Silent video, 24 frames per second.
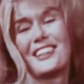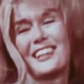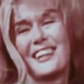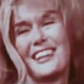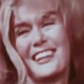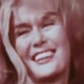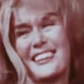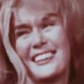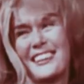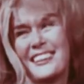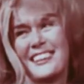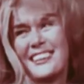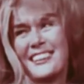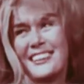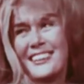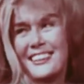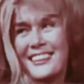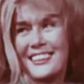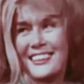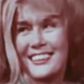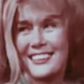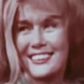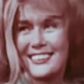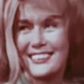you like
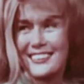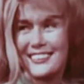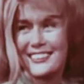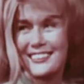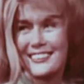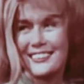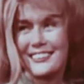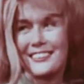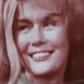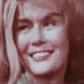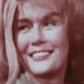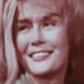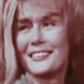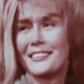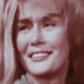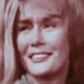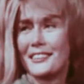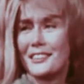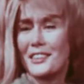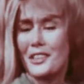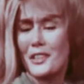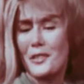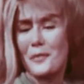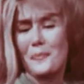it?
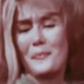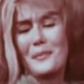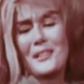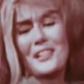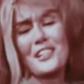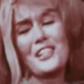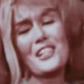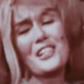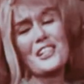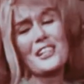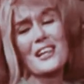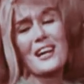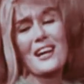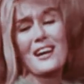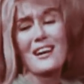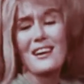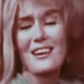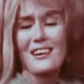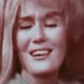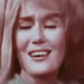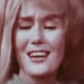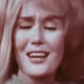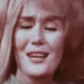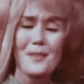Um, Don't be
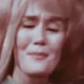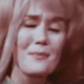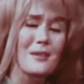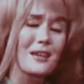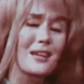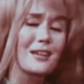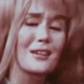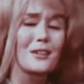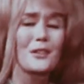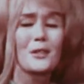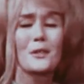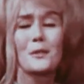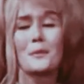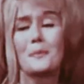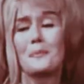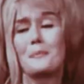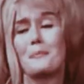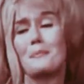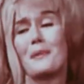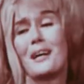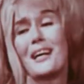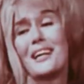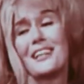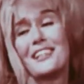shy. I'm not going
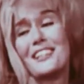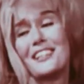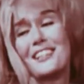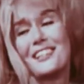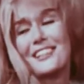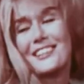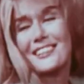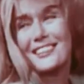to bite